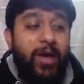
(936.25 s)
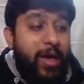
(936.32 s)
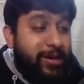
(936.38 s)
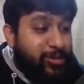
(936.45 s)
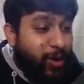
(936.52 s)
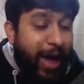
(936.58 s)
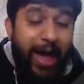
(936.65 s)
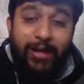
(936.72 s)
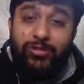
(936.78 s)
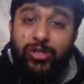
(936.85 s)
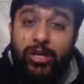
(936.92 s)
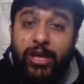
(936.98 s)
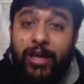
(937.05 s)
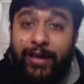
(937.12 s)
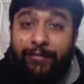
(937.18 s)
So
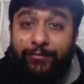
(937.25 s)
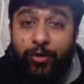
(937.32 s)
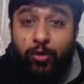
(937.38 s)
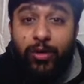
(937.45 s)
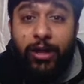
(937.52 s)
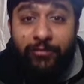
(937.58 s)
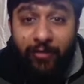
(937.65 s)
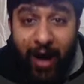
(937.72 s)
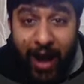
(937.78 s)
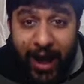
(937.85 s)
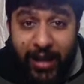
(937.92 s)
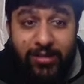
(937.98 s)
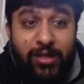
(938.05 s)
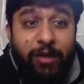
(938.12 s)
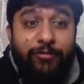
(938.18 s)
actually, if you
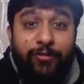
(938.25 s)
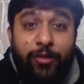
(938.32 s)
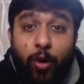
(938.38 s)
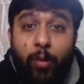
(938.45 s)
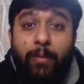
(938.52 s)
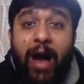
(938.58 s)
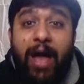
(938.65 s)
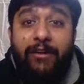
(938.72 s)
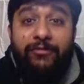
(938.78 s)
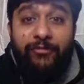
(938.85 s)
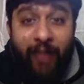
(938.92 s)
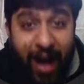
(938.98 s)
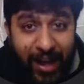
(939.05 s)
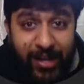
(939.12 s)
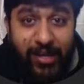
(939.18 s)
define the flow by
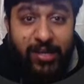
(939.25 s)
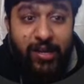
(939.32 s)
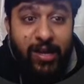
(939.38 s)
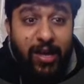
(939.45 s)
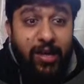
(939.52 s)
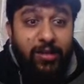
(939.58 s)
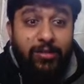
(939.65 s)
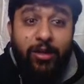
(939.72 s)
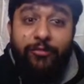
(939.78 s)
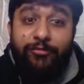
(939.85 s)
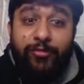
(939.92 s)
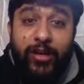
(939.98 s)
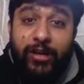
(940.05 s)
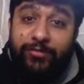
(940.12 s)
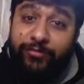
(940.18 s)
phi, the
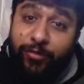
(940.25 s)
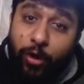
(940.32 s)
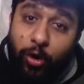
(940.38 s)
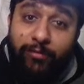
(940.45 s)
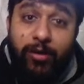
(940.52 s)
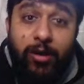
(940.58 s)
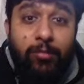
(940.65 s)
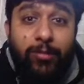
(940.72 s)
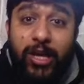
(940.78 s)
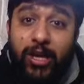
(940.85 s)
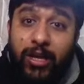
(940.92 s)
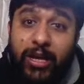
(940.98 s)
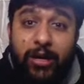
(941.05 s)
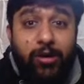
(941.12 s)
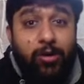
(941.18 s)
flow will
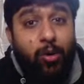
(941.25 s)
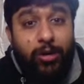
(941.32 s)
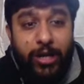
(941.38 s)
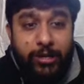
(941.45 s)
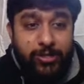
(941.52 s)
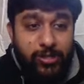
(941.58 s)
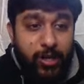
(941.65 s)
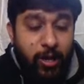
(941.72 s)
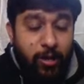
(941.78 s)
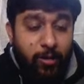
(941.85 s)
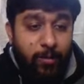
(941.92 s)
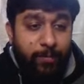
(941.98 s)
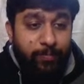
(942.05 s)
be irrotational.